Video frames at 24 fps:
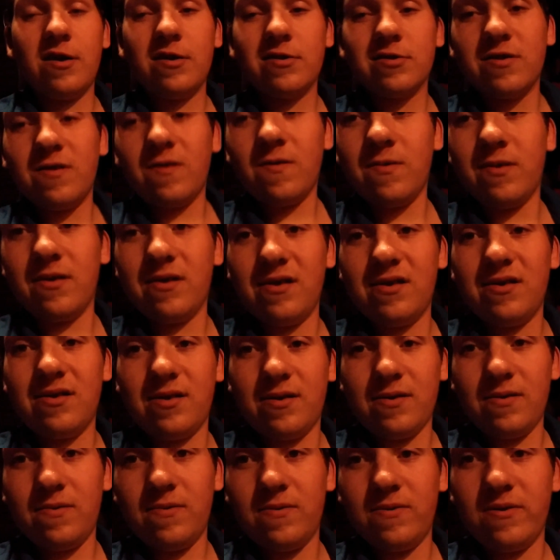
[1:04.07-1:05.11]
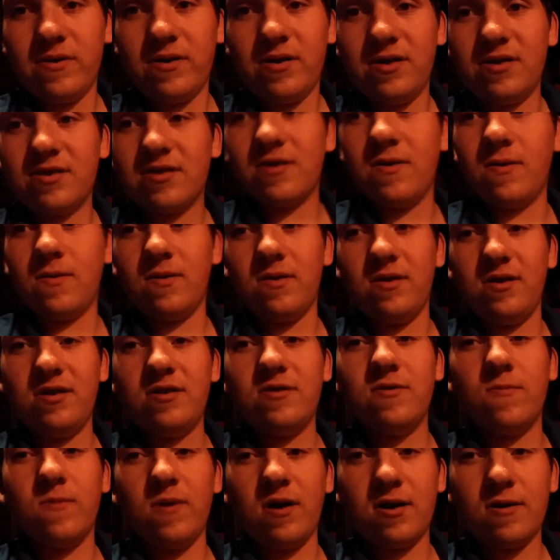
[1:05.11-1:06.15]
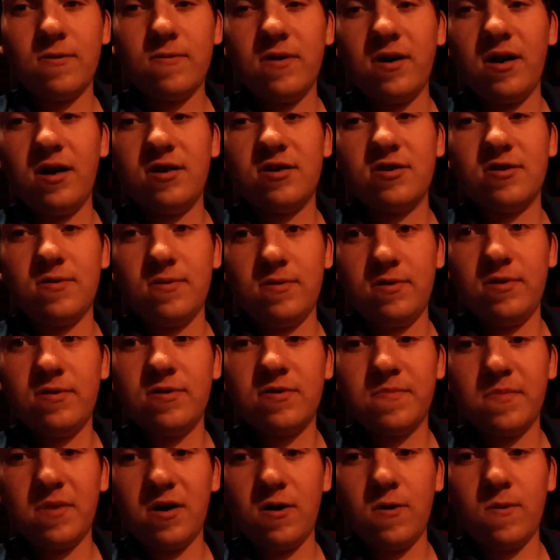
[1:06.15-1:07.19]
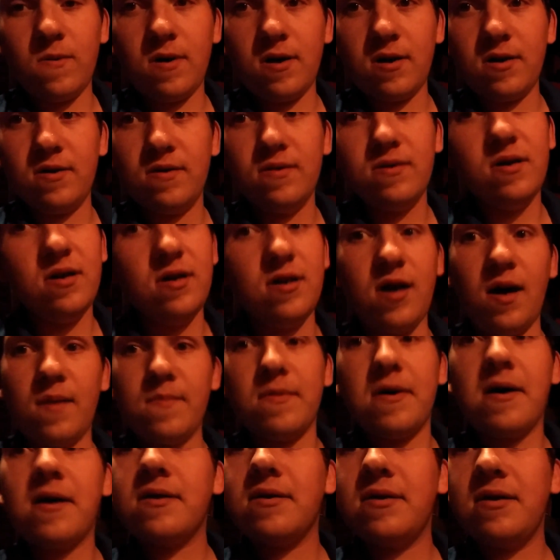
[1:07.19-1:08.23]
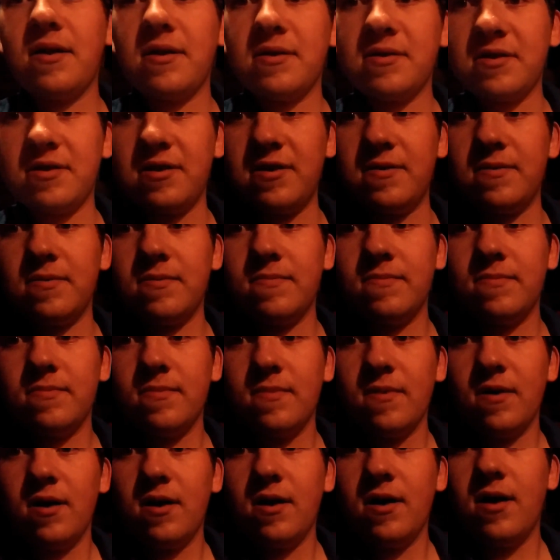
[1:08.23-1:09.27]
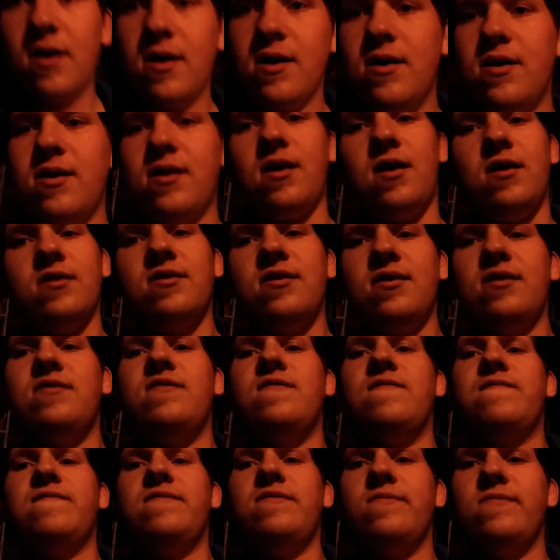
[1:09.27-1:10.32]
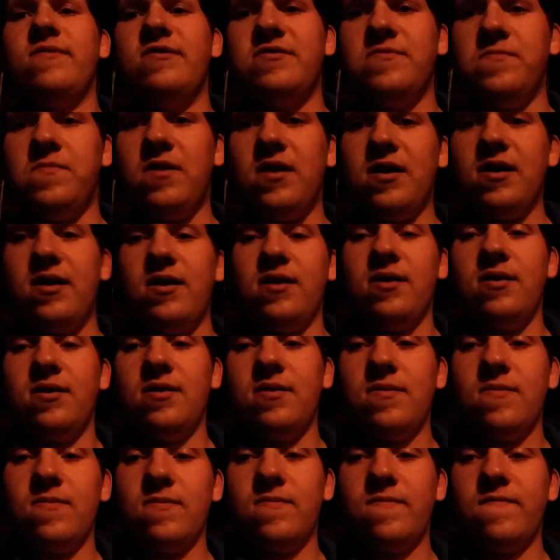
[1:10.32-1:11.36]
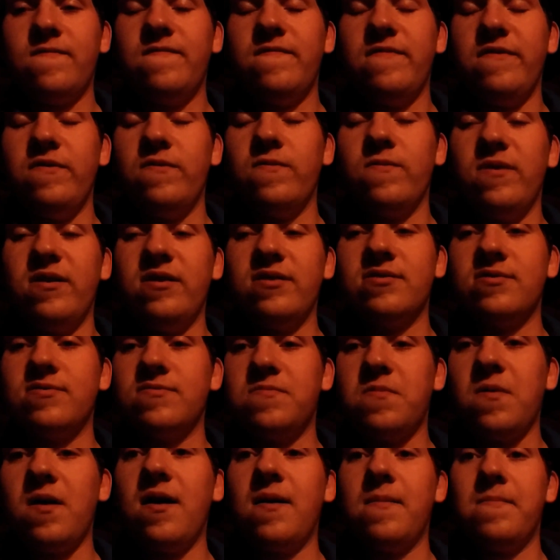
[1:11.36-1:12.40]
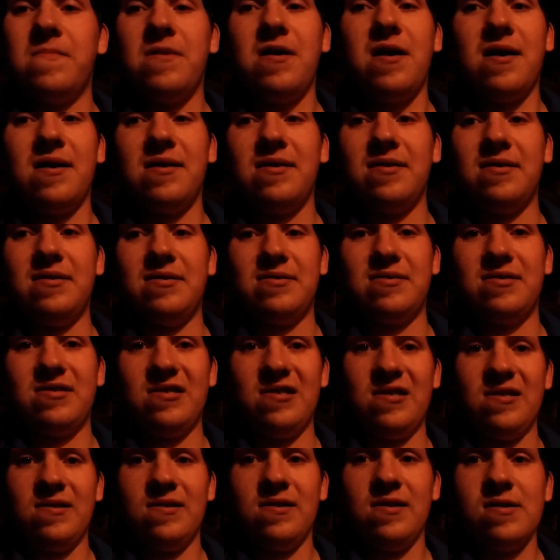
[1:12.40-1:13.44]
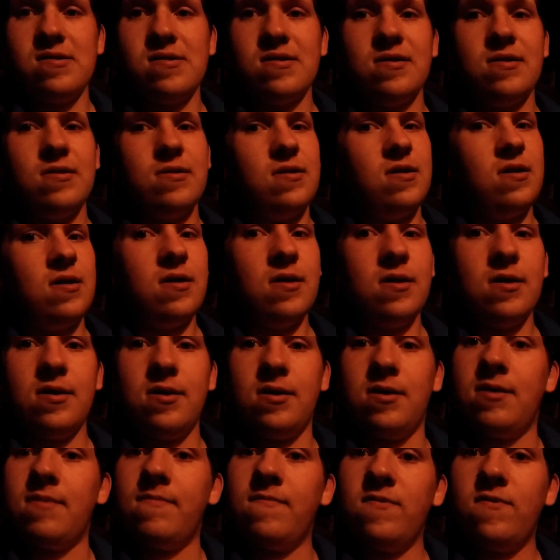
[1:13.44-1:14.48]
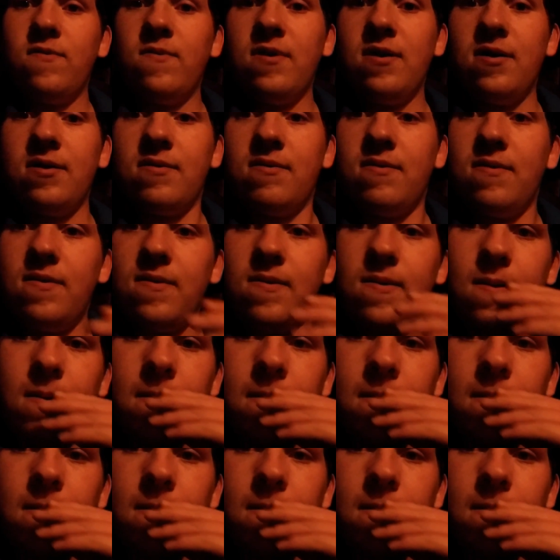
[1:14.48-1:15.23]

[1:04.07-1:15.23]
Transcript: what that's going to lead to? It's going to lead to recreational use marijuana. And I'm not against it. And I'll tell you a few reasons why few reasons why I'm not against it. Number one.